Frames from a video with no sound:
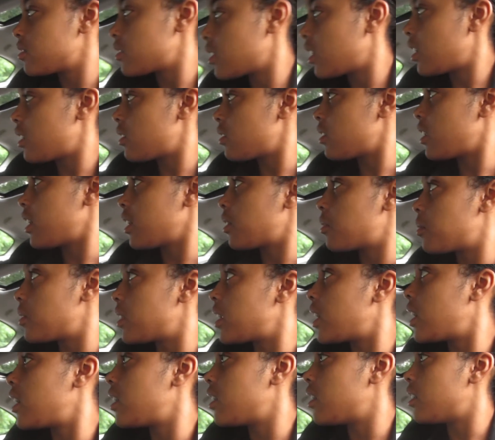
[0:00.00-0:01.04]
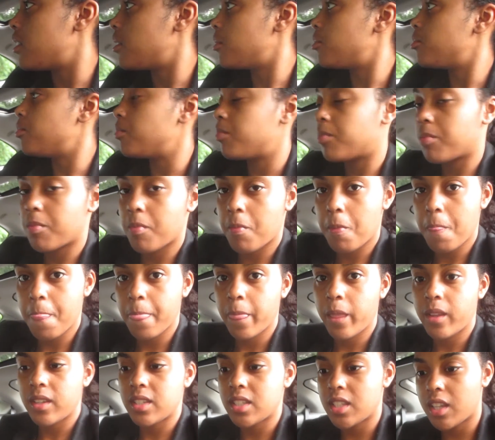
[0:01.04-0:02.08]
I don't like when I um
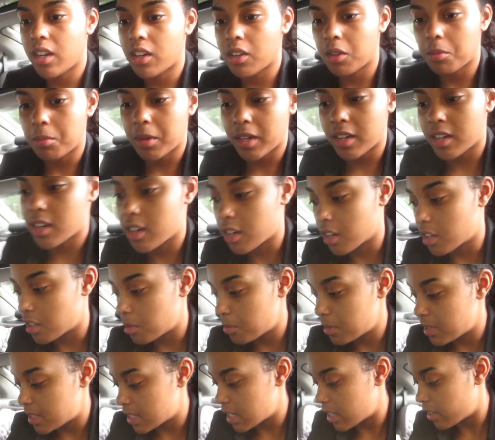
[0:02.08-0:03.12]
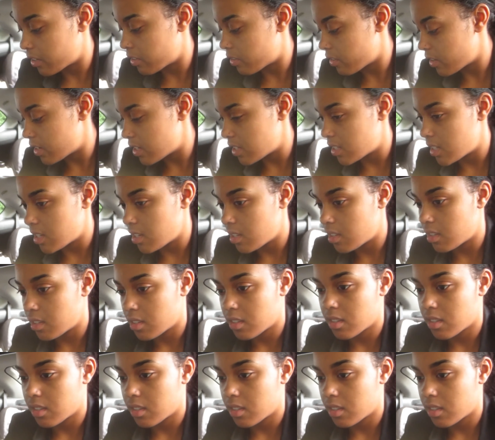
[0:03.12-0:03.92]
start up my car. It could be sounding crazy.